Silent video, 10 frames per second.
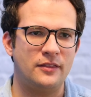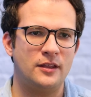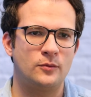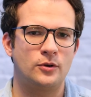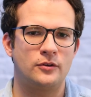
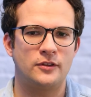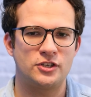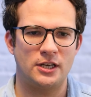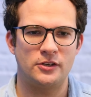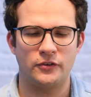think one of the
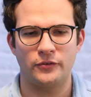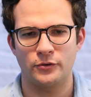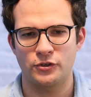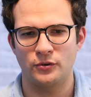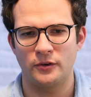challenges for
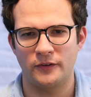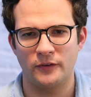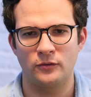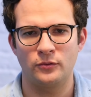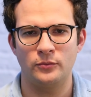sure
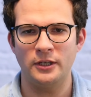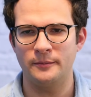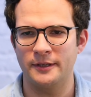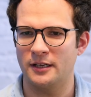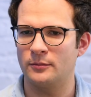is to really
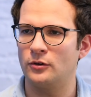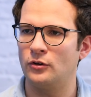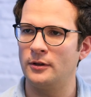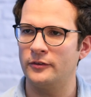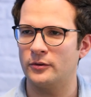become
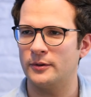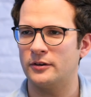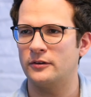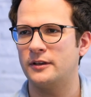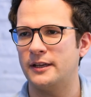global. So we're
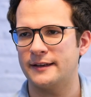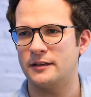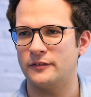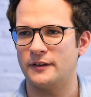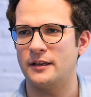currently
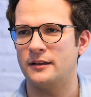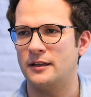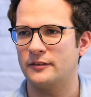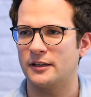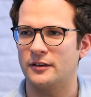active in
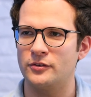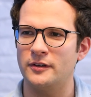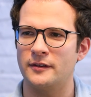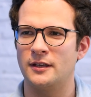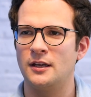11 countries,